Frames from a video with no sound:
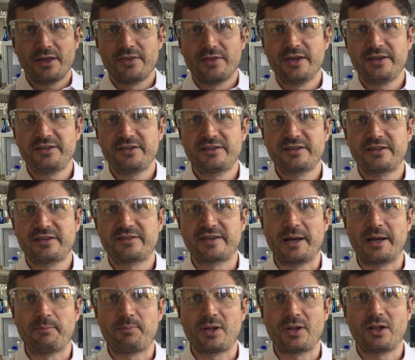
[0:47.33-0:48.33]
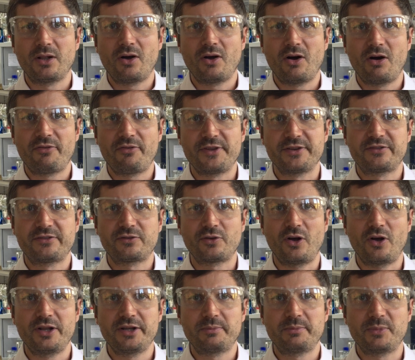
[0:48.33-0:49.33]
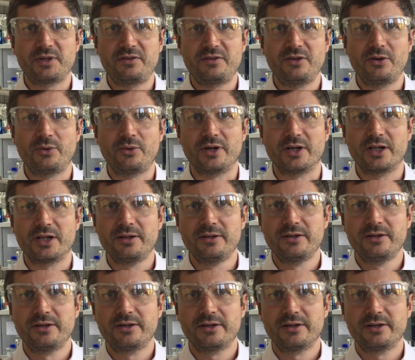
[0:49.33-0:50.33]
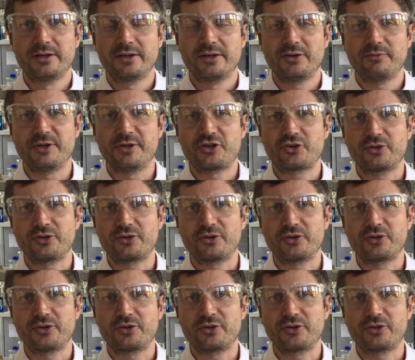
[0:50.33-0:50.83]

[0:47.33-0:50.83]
This is a sample of the solid material which